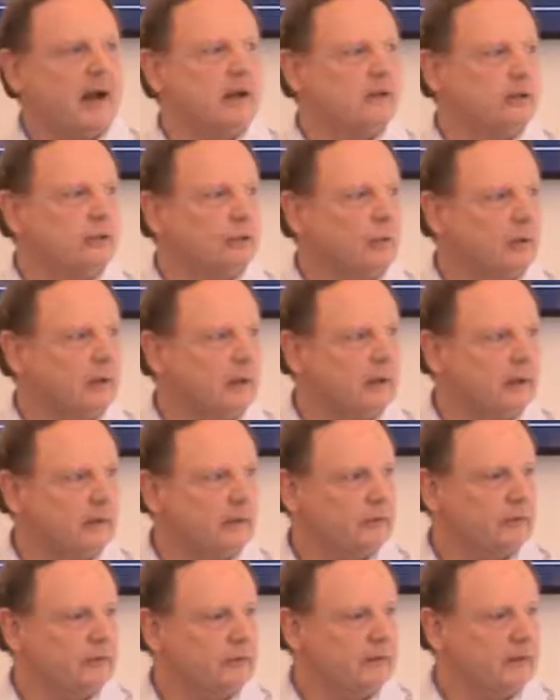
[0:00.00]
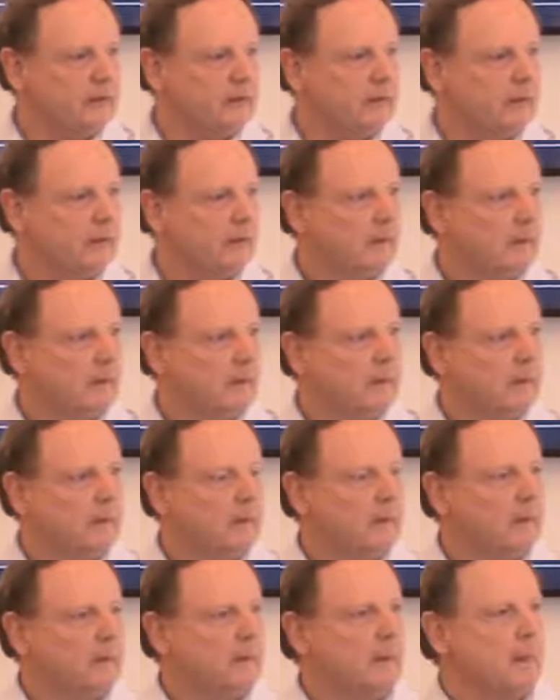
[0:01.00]
This word kill is
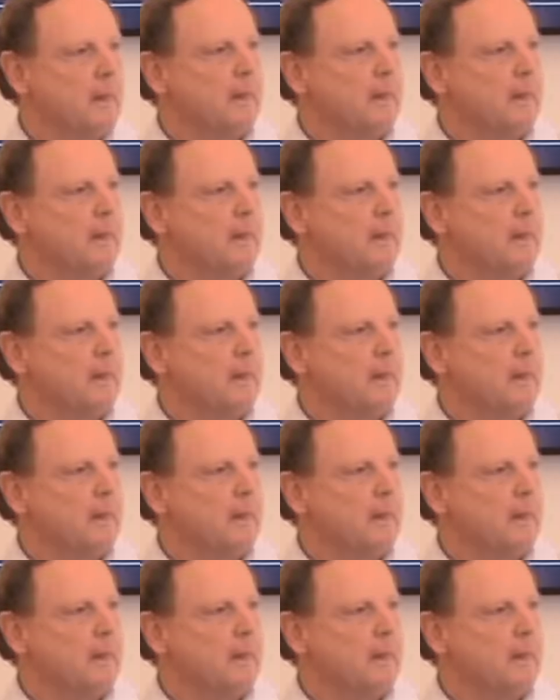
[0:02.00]
adult.